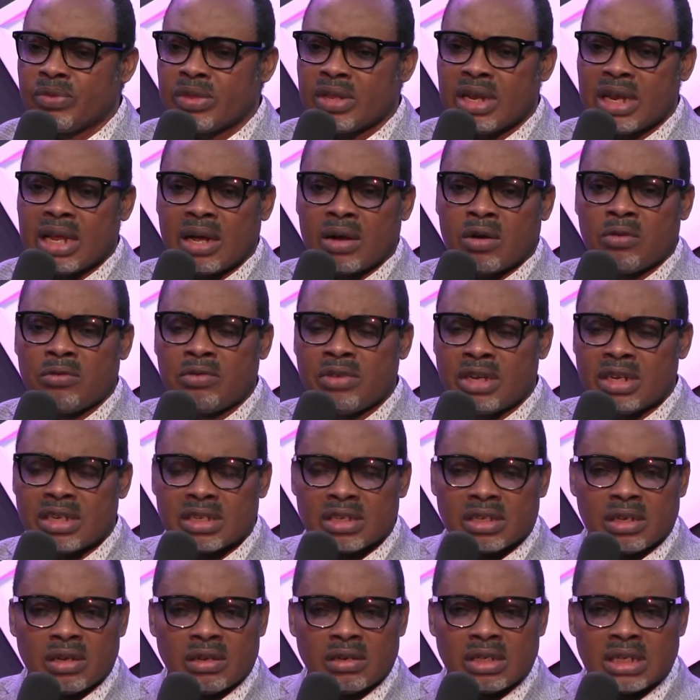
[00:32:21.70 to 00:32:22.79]
Now COVID is
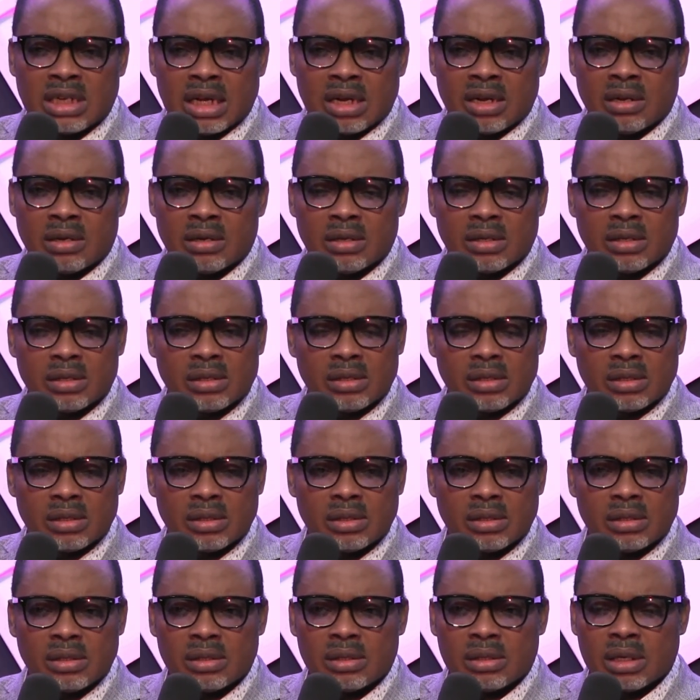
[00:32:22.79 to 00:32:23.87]
gone now.
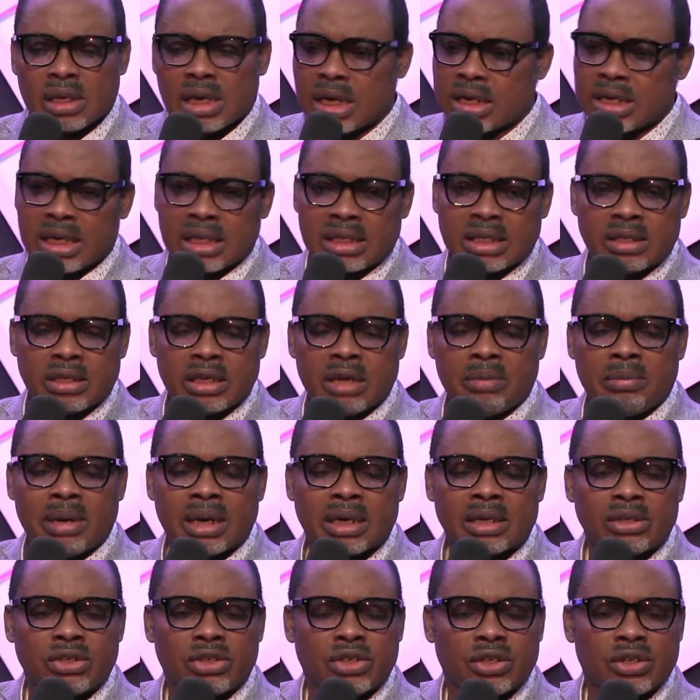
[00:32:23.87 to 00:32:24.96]
And they're still back
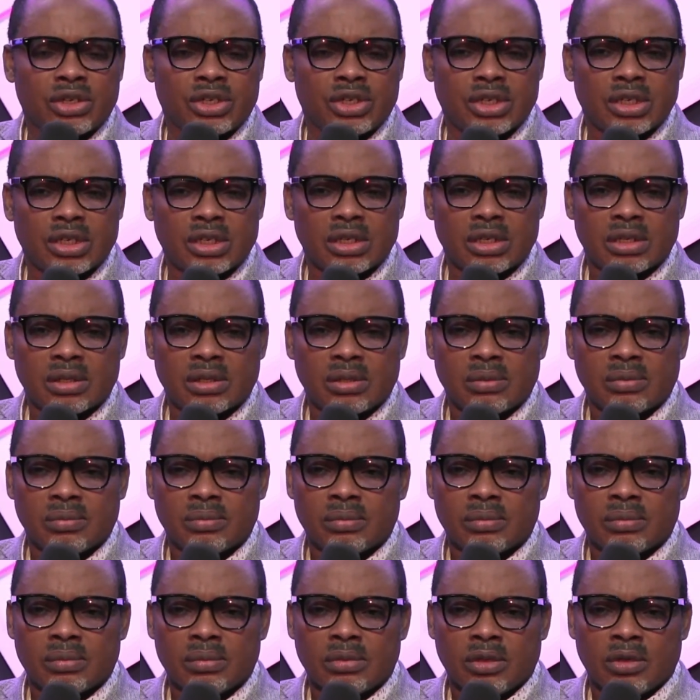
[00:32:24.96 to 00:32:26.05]
in church.
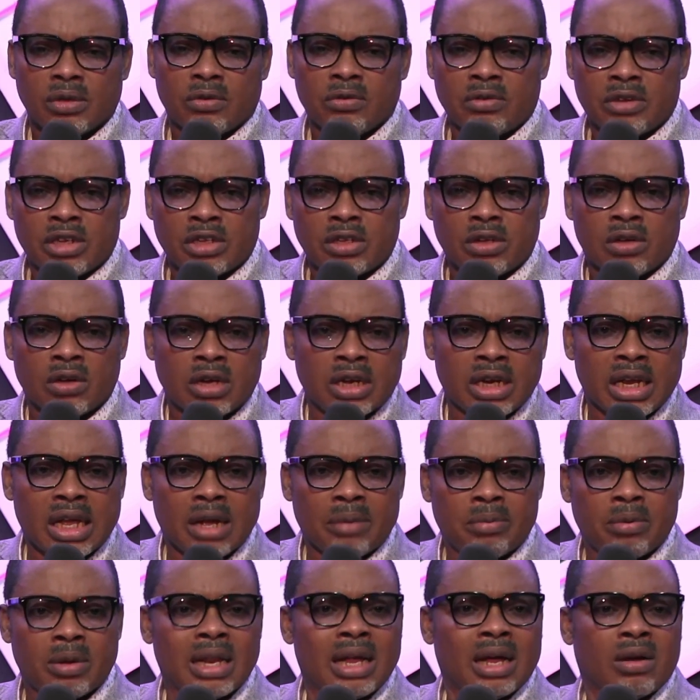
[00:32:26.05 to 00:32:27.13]
COVID is gone now.
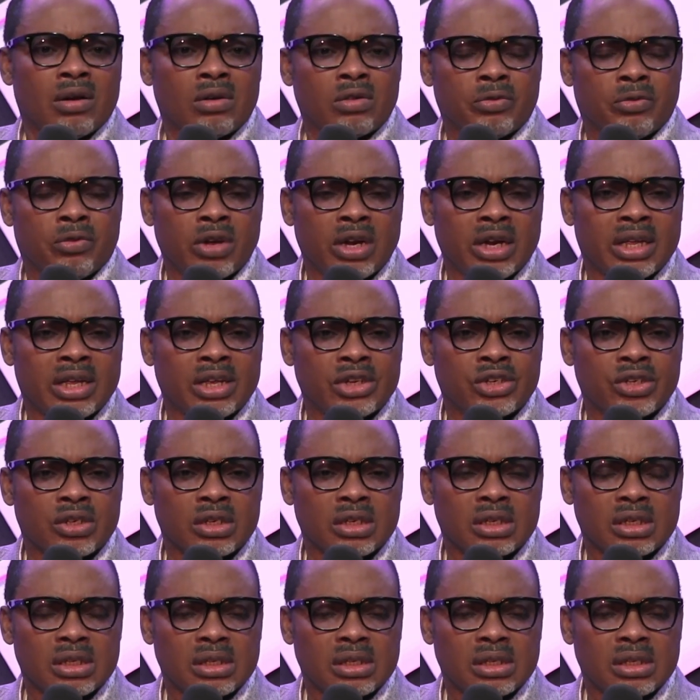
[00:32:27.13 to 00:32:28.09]
People are gone to fornication.